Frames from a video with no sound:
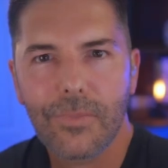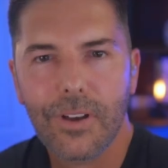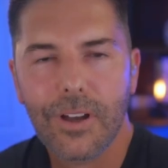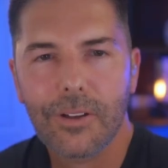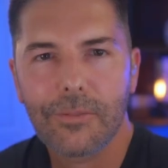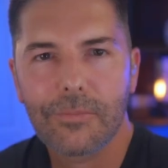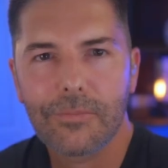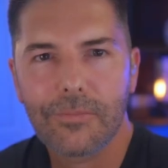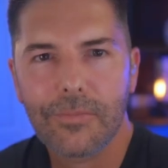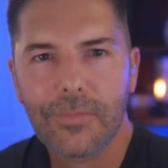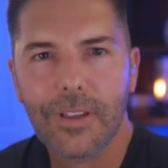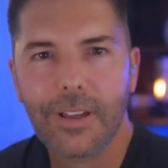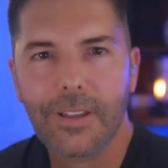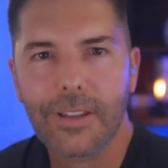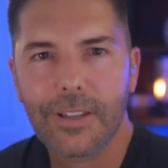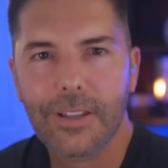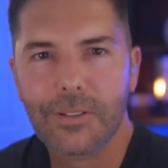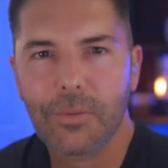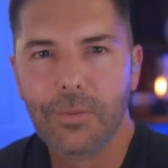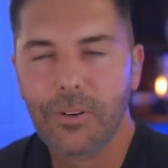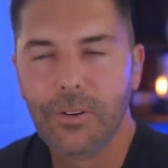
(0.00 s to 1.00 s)
Wow. Yeah,
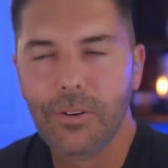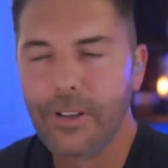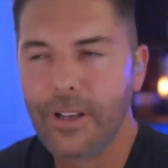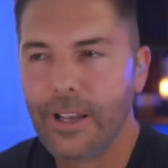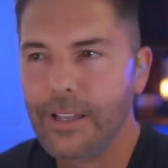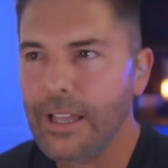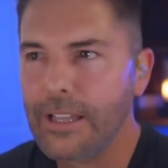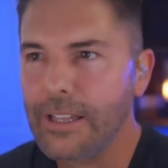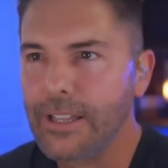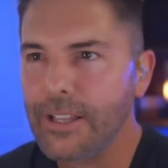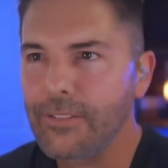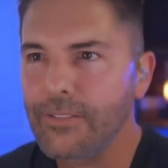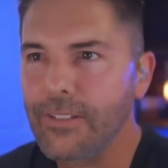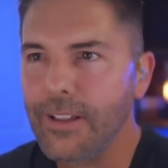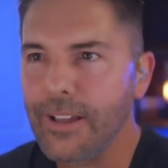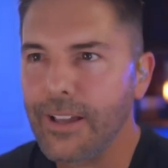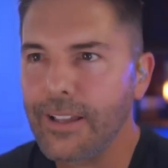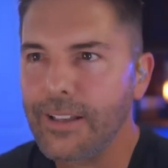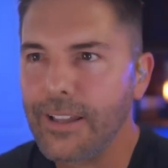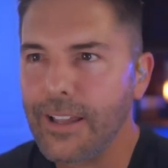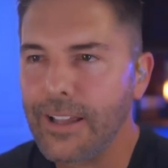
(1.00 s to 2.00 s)
that's brilliant. I love
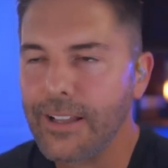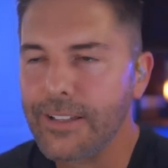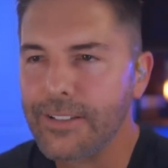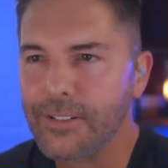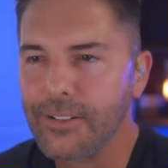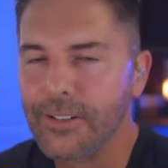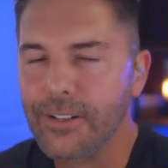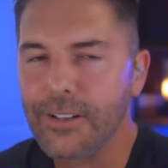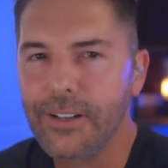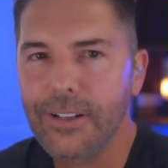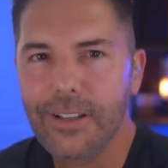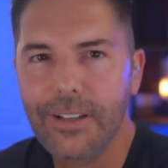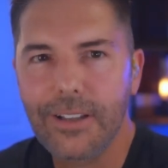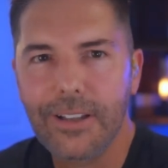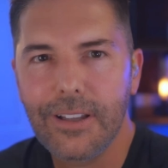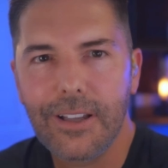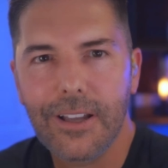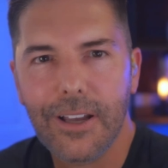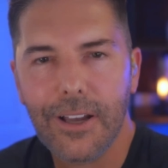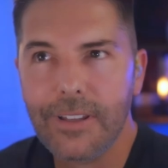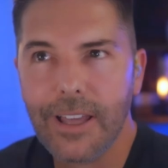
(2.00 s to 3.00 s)
that answer.
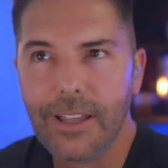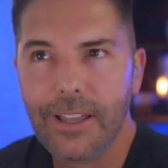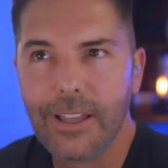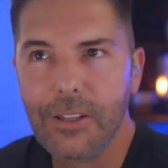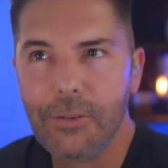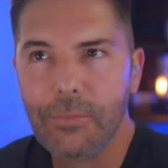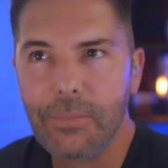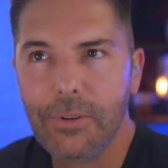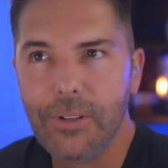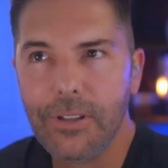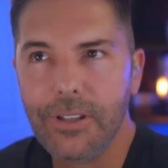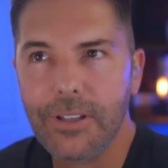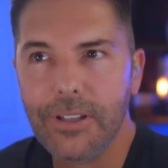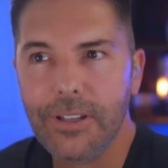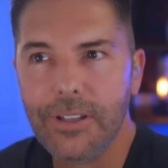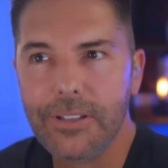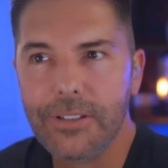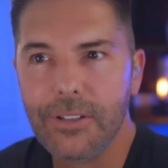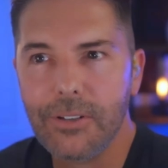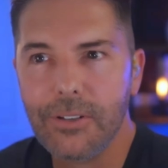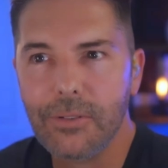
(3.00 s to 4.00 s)
Yeah, the
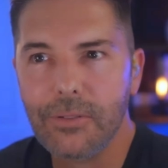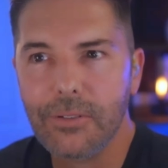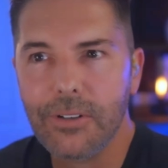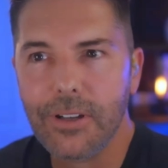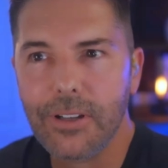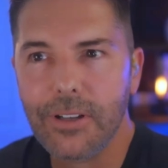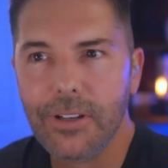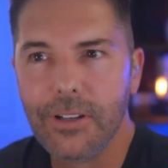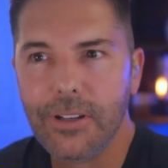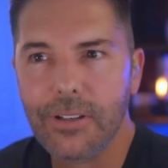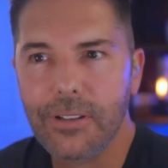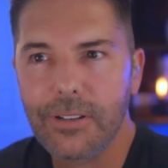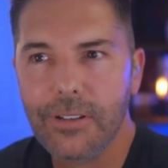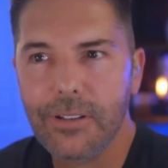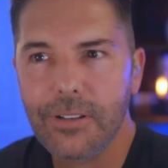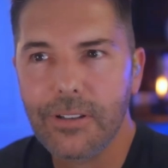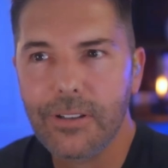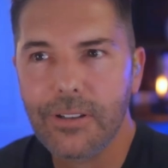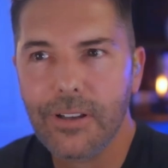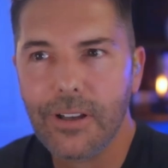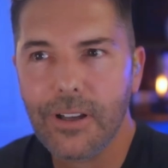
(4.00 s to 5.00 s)
ability to kind of
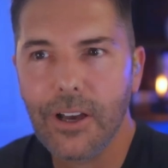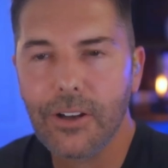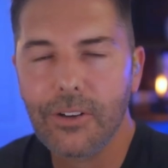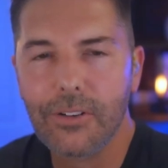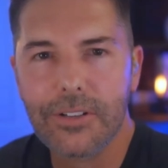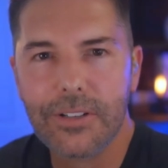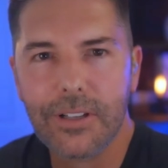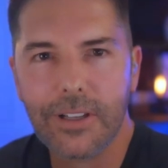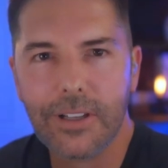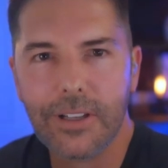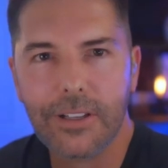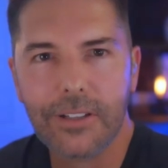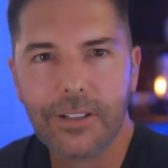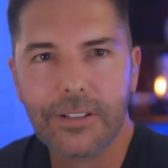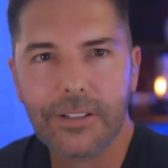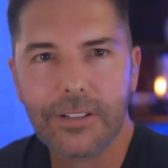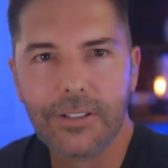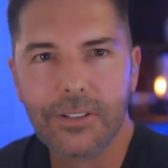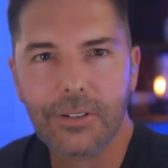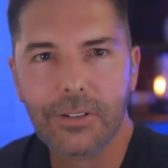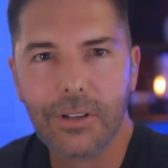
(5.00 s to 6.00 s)
understand and
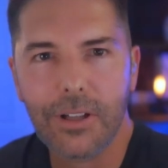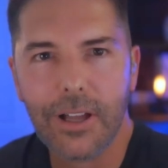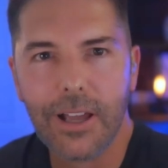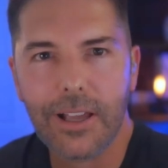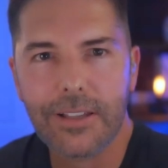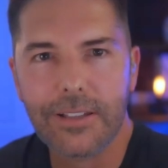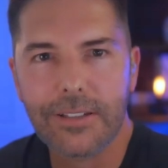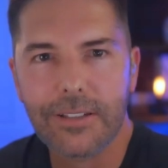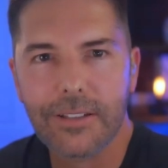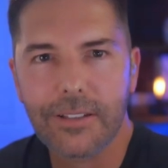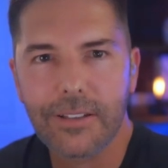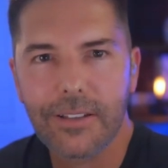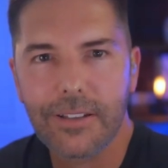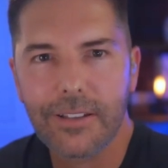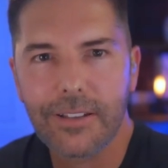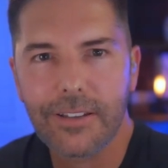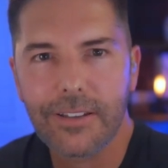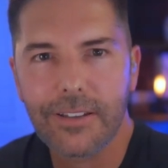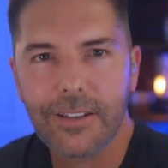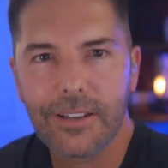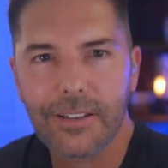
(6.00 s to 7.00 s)
contextualize
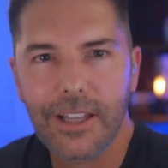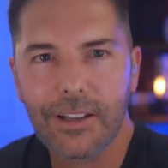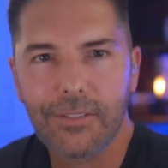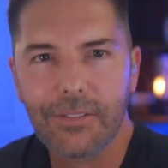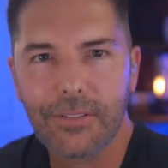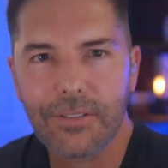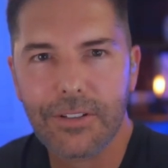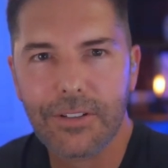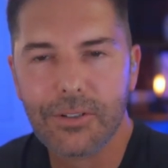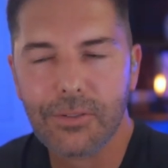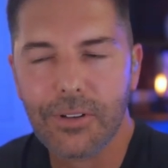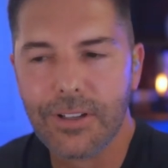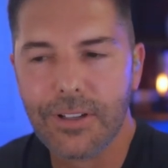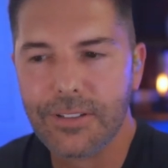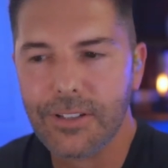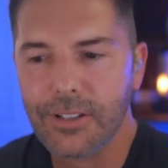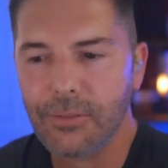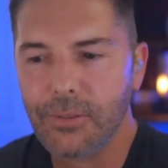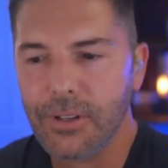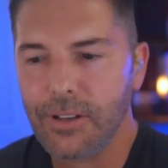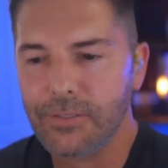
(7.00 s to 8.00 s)
the level of
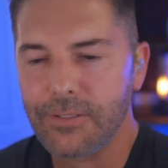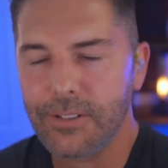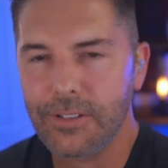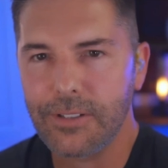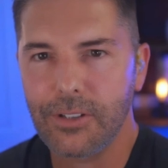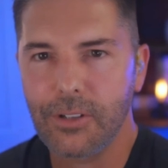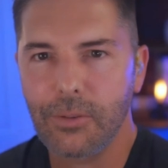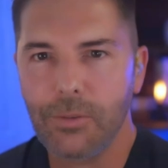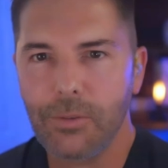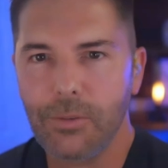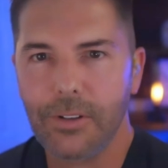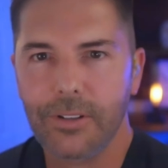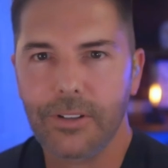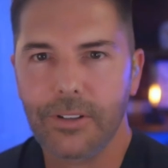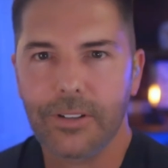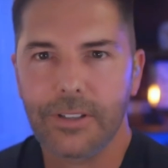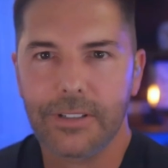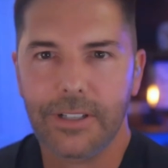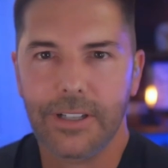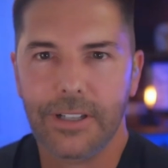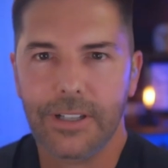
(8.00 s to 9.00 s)
stress that we have to deal with
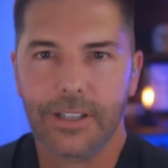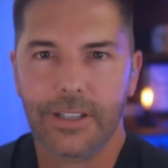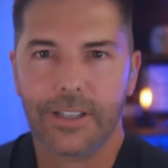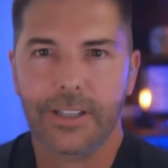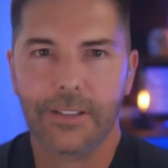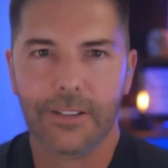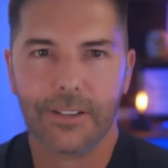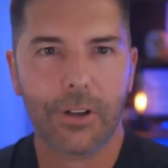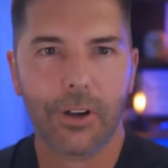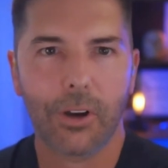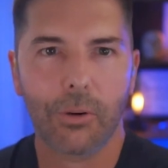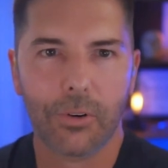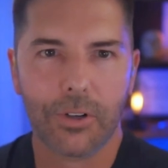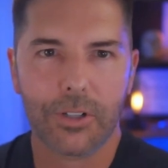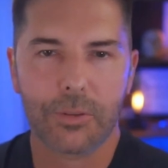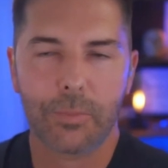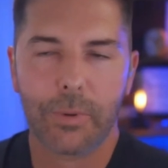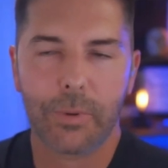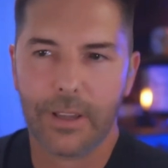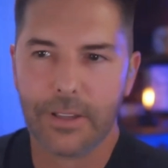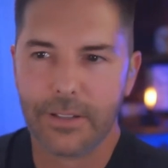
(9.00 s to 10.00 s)
on the daily in our
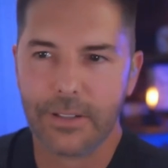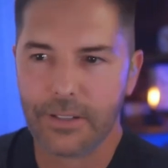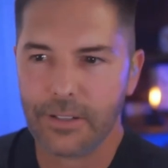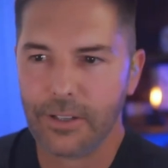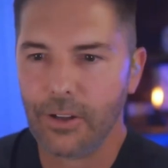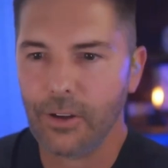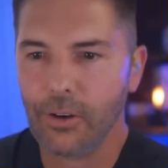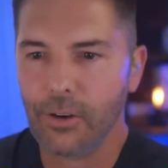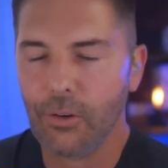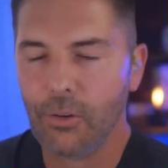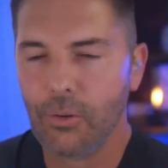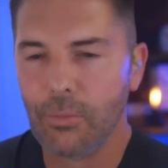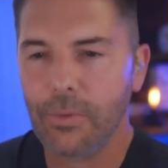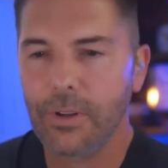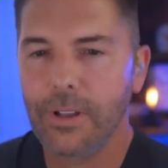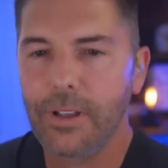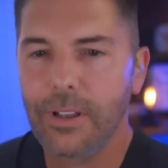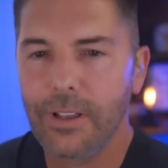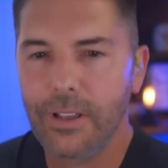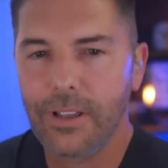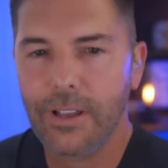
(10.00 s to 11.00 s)
workspace and at
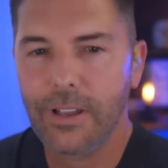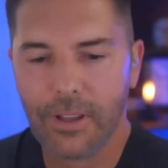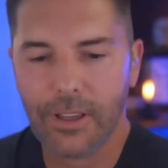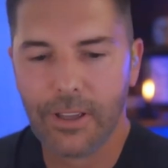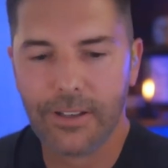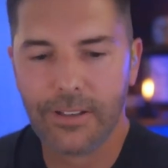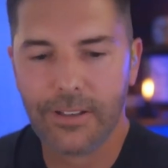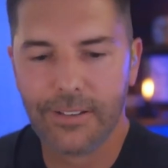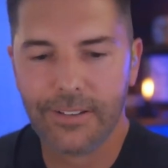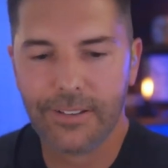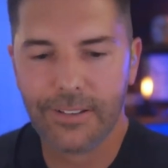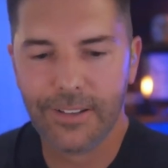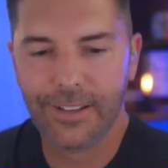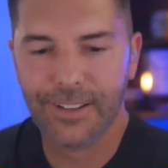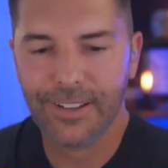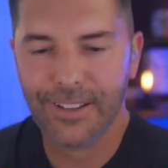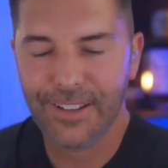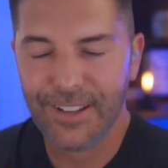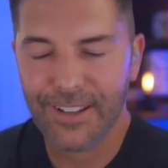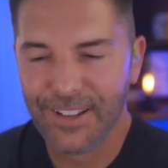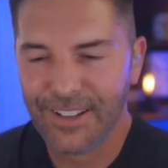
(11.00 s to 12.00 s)
home. And
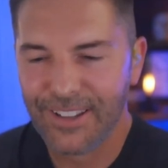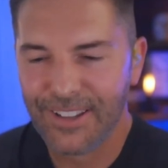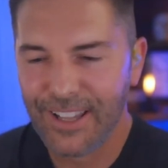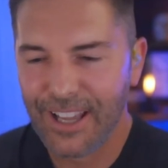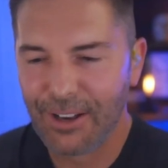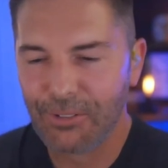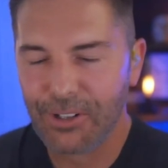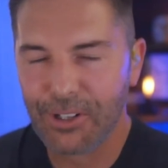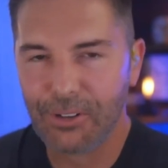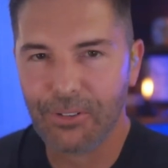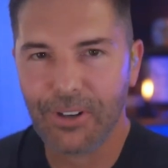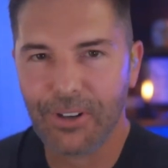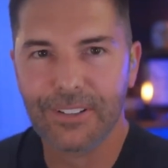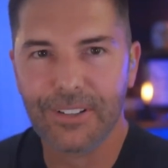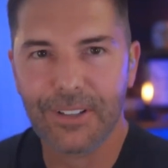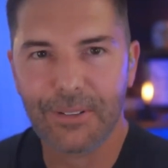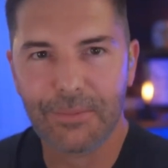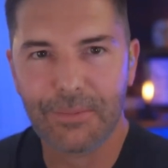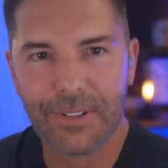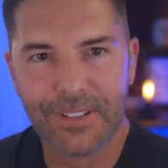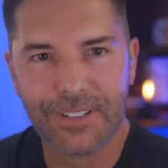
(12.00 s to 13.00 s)
yeah, what a great
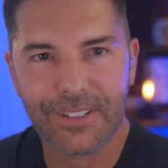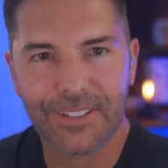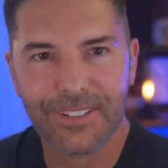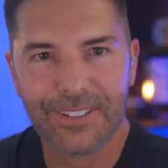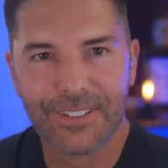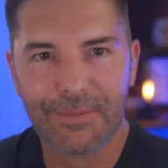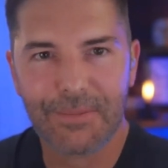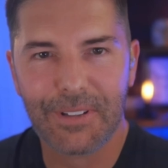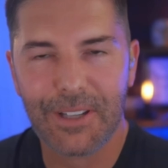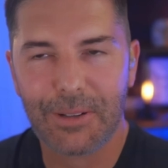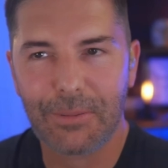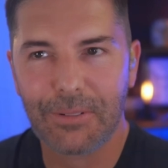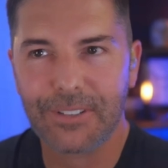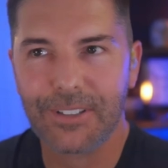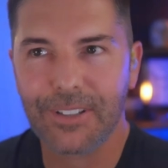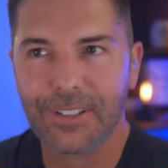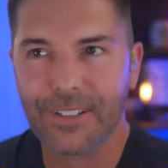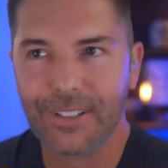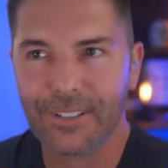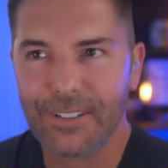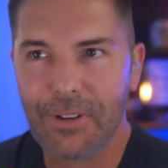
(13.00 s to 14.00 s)
litmus to be able
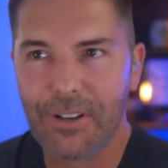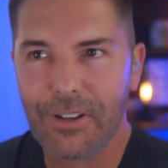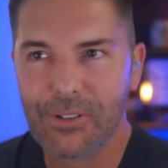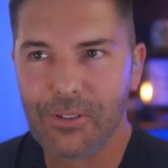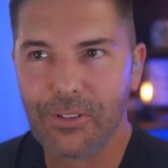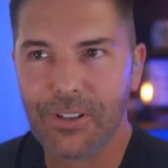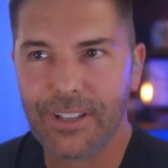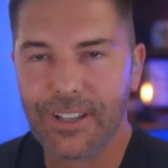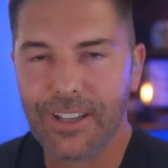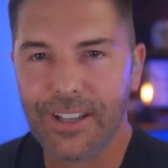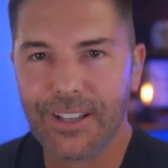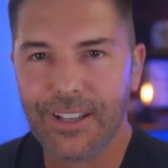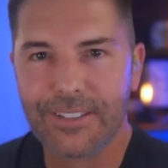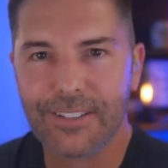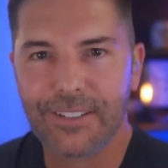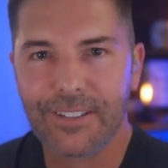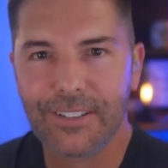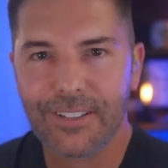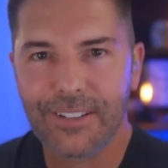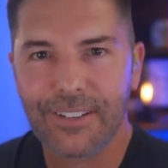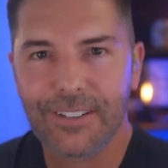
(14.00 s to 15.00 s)
to measure it
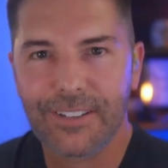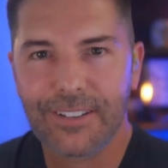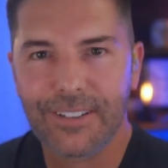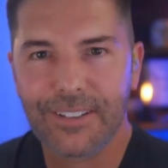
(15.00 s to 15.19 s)
against